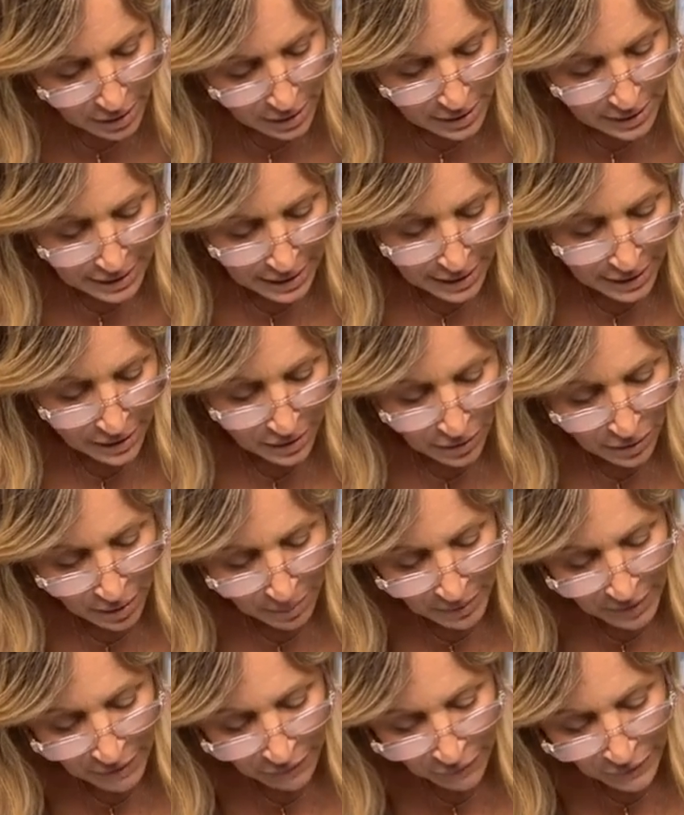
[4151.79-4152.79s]
Because I know
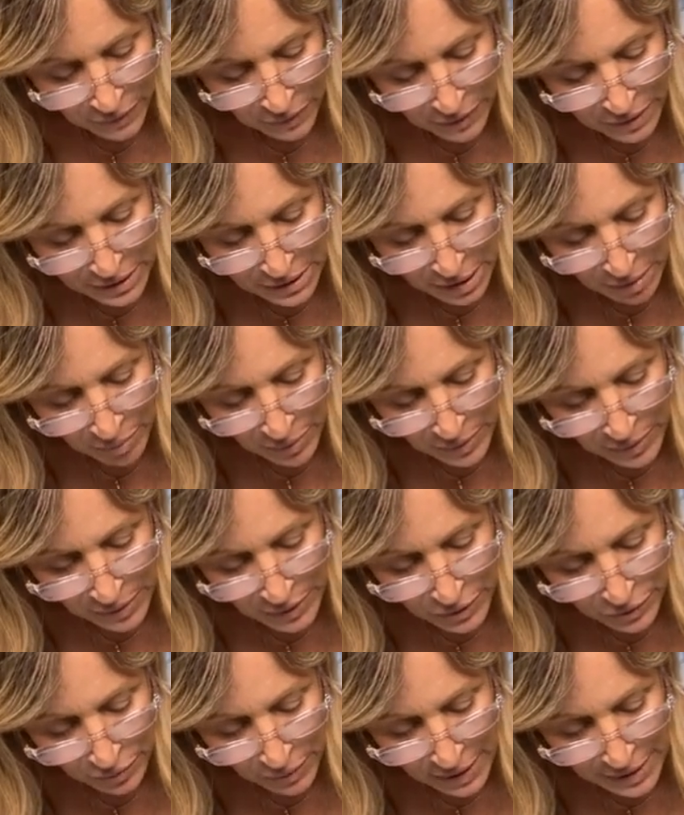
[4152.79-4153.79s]
I'm going to fill this up with
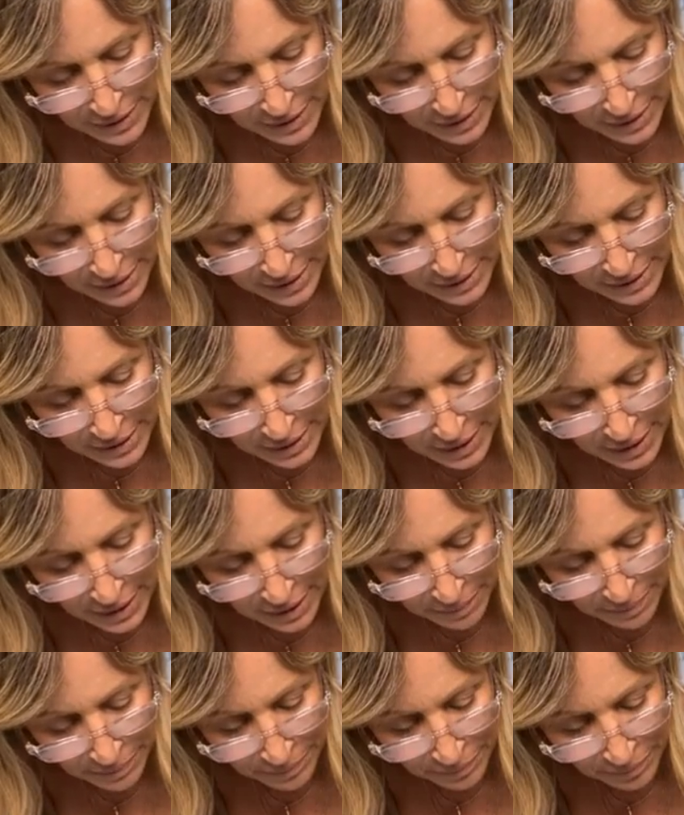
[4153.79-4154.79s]
this resin on
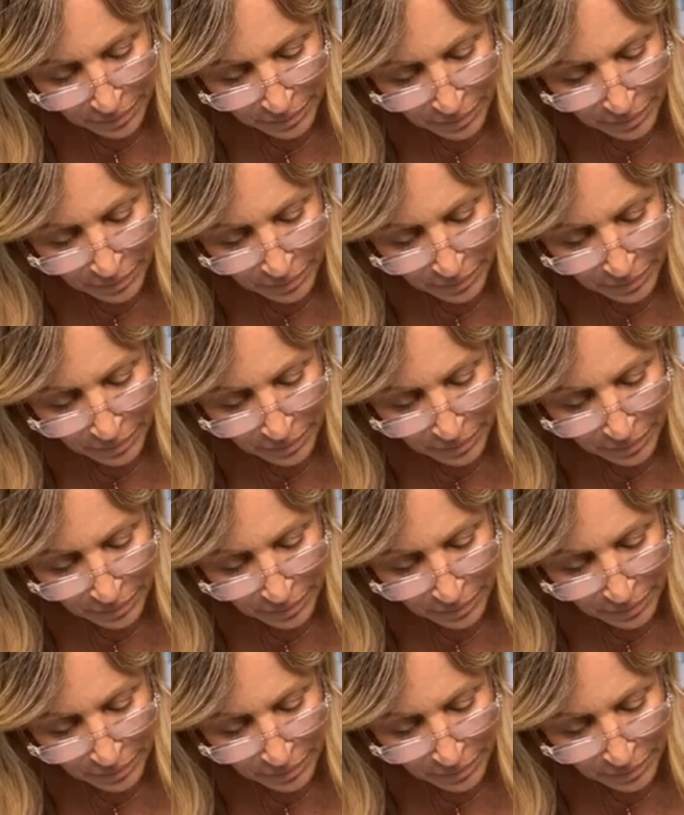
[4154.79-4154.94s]
top.